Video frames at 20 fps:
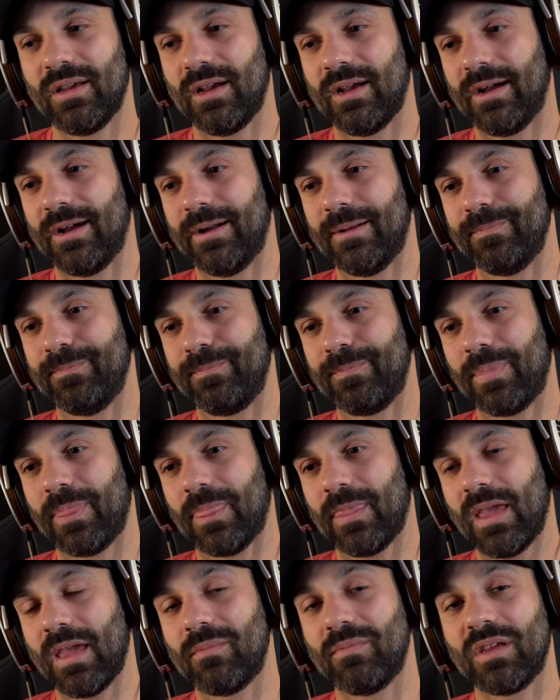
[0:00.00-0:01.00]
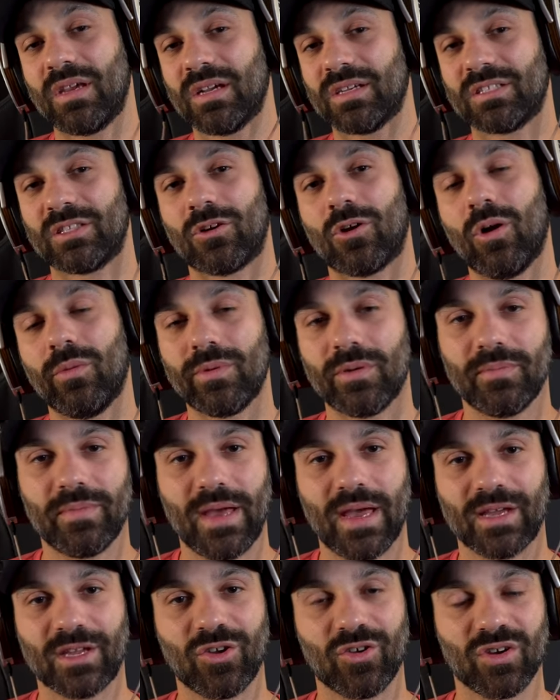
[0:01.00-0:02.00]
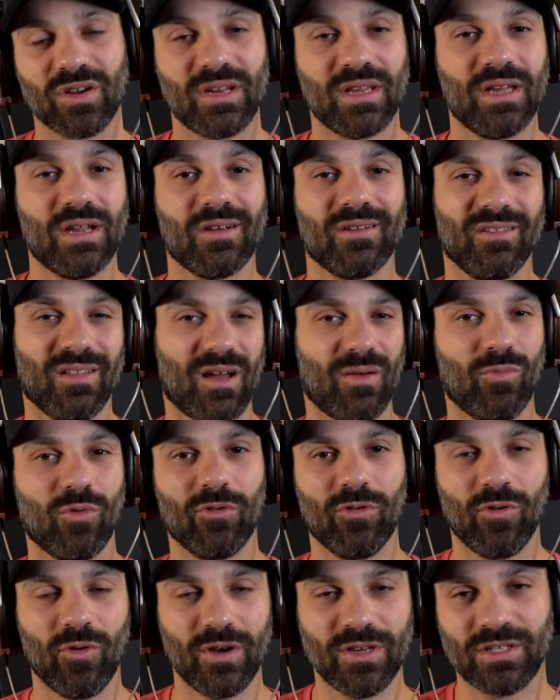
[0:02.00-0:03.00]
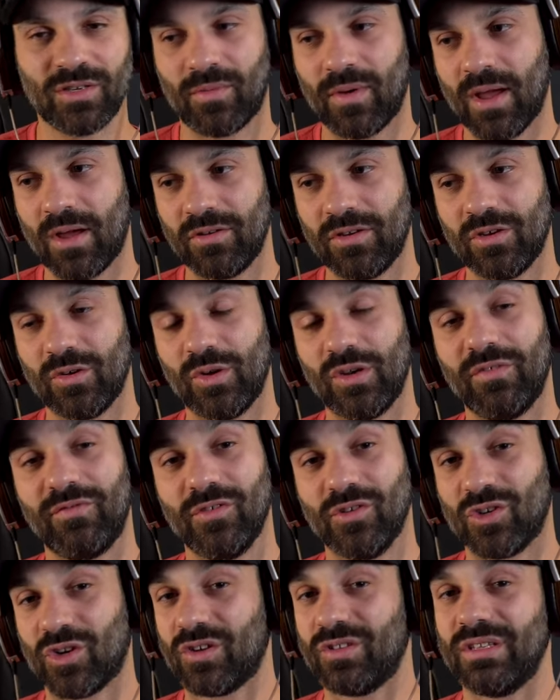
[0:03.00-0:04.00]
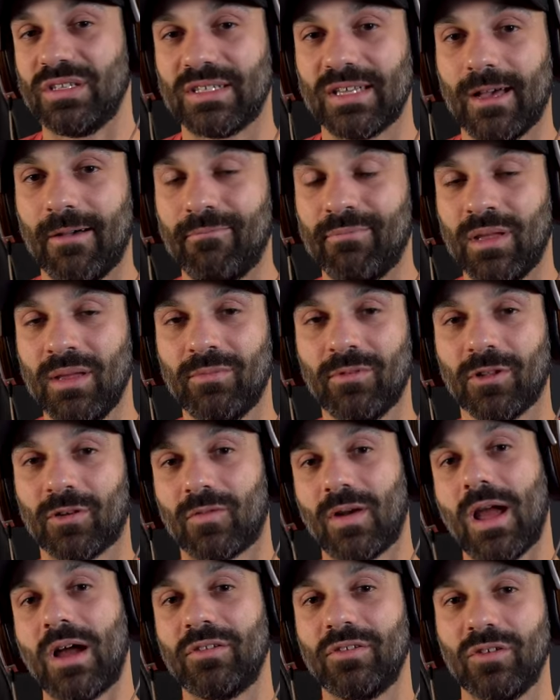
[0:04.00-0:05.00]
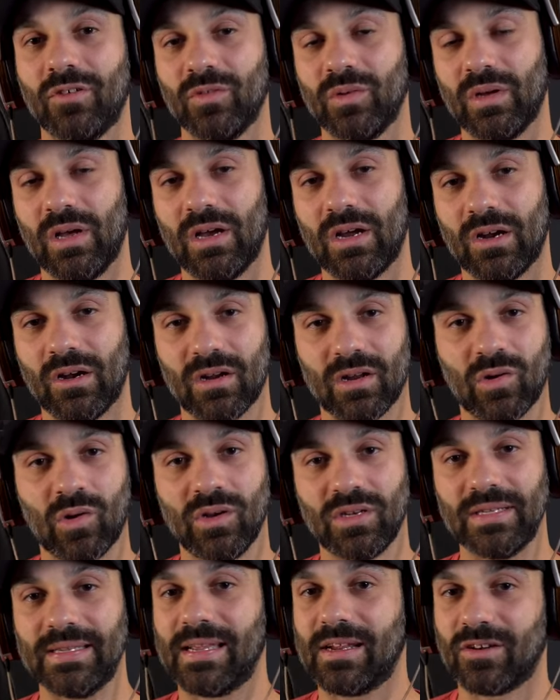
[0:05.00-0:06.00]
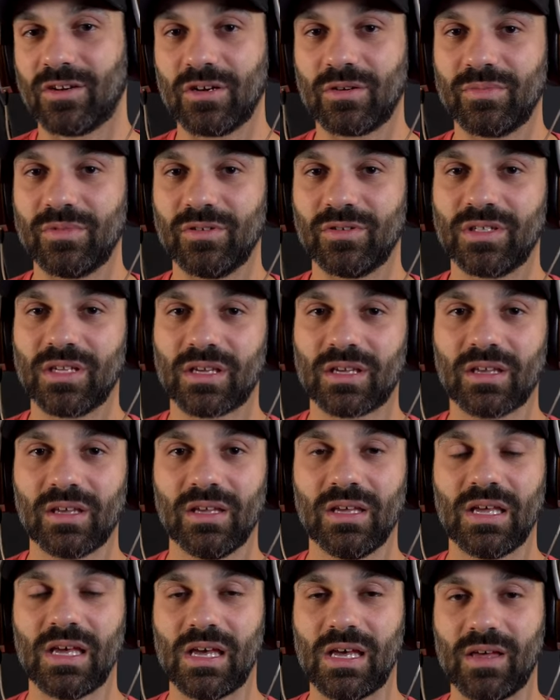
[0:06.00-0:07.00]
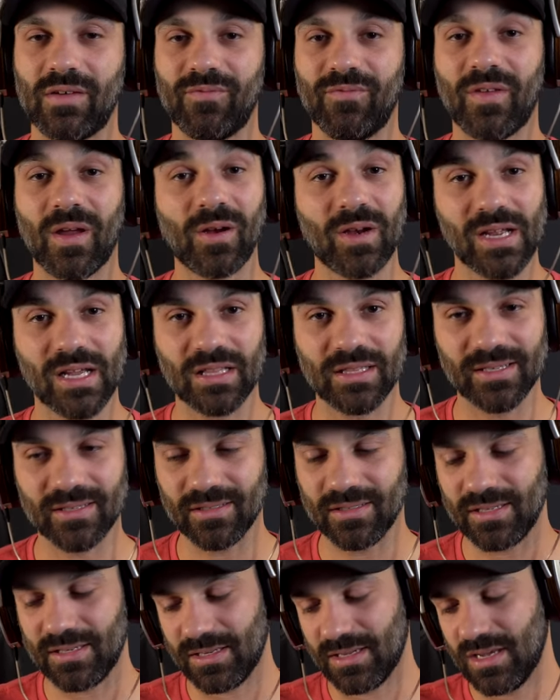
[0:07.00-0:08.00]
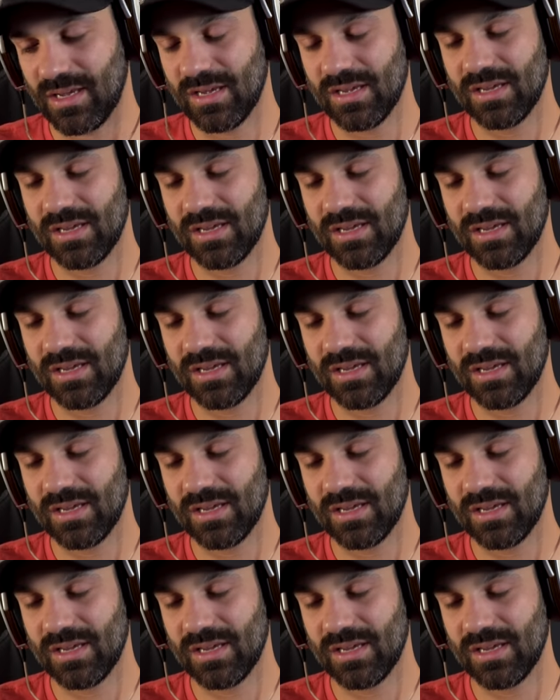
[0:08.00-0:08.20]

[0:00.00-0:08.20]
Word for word: Um, and because they're open back, you're going to hear a lot more noise around you. And if you turn these up, people around you are going to hear your music uh, very clearly.